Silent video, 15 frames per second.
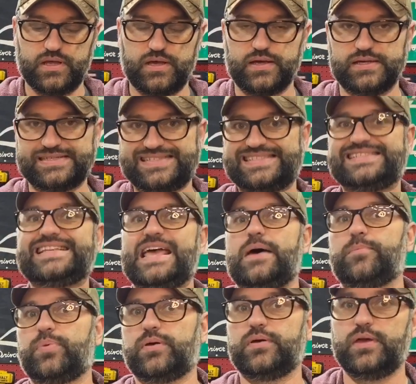a
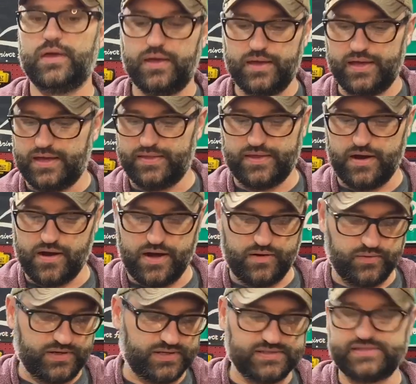step in there. I
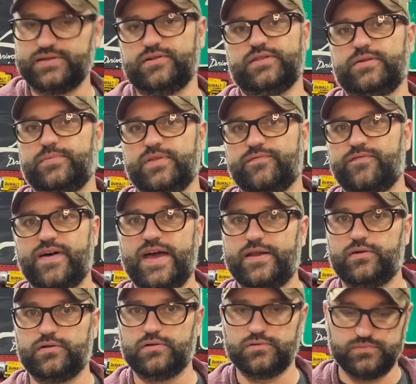don't consider them the
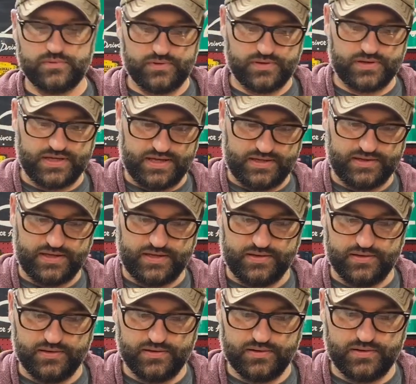final thing that,
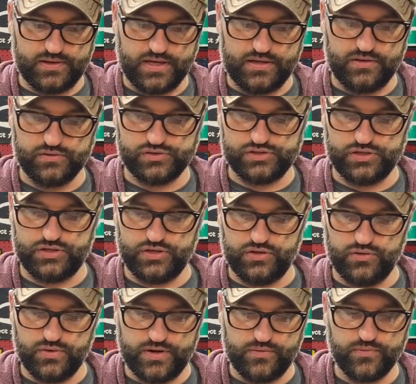that you should do. And